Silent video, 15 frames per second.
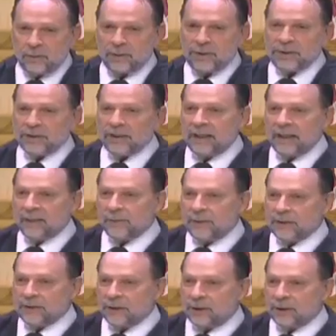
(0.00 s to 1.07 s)
and we see the
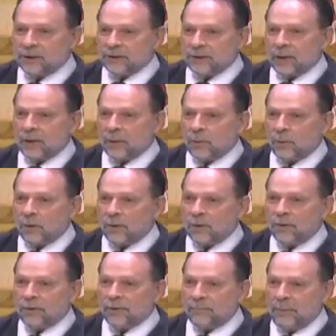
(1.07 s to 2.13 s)
results in our
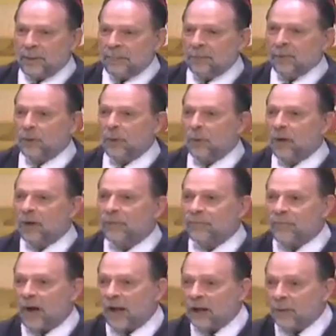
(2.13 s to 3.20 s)
world of people who
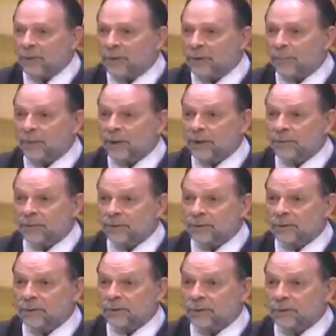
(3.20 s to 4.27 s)
aren't following the
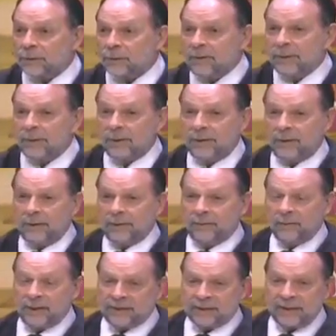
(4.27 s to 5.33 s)
peaceful solution,
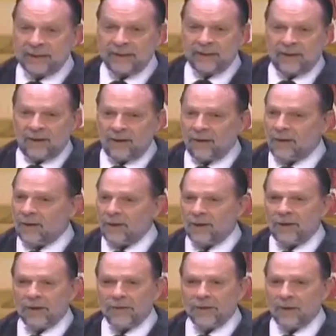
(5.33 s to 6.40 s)
we see
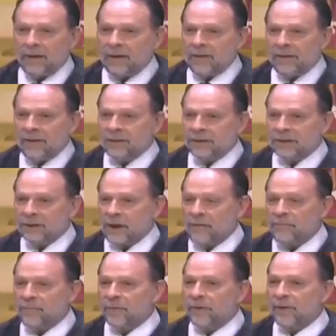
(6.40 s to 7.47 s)
all the
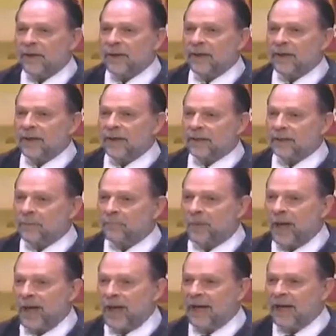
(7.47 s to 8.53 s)
suffering and the
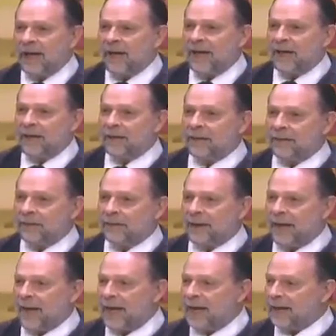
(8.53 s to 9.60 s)
pain and
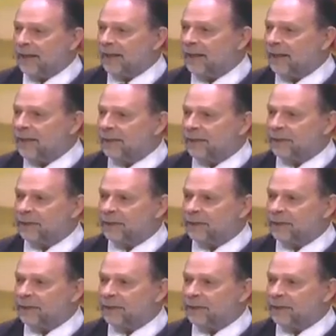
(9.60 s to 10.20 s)
the agony